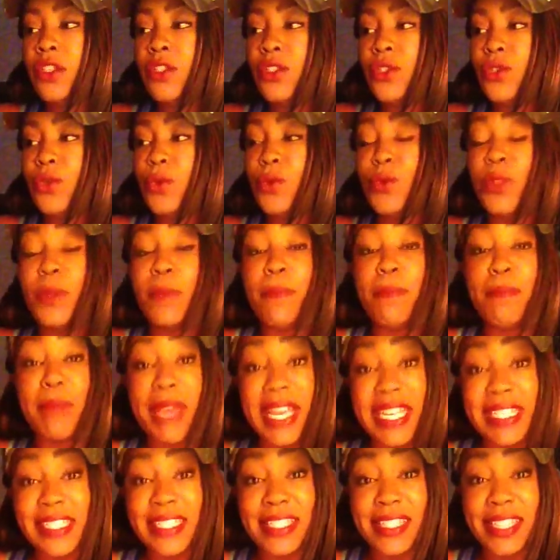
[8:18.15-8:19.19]
to the
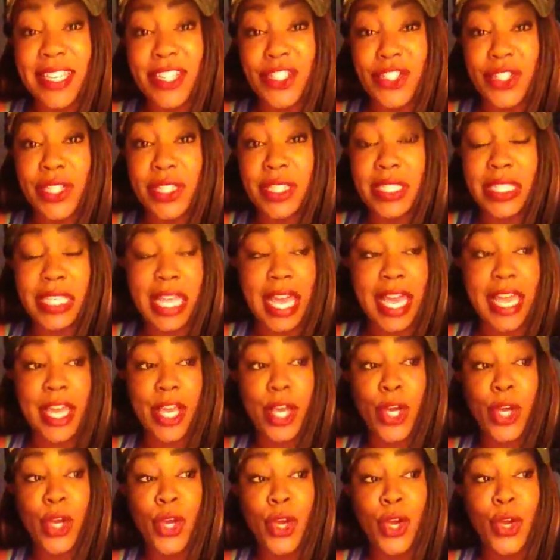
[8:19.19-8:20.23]
big decisions like
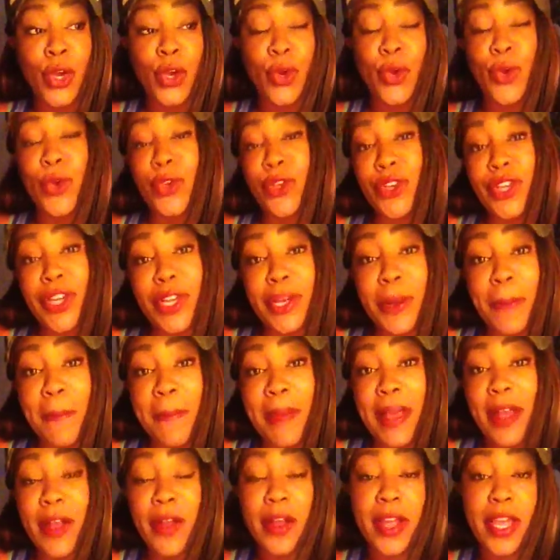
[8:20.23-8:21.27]
who you're going to
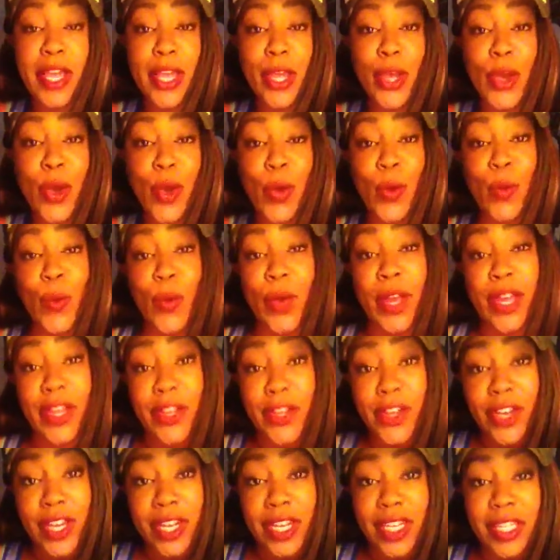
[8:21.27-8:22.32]
marry or where
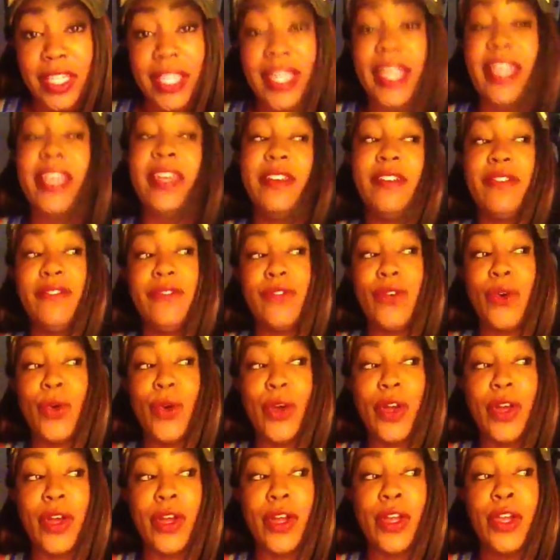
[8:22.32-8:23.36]
you're going to live
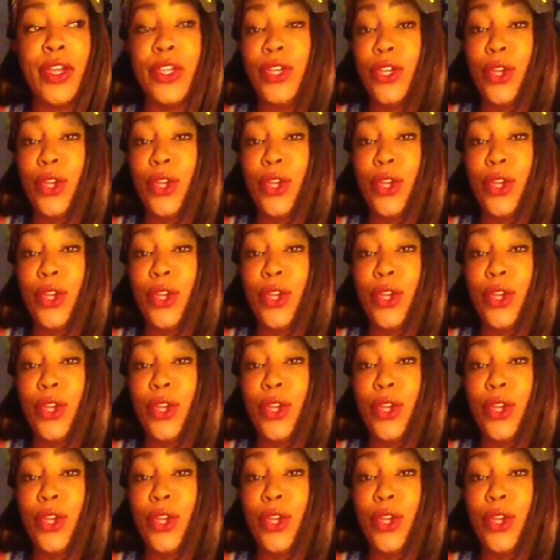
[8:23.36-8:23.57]
or,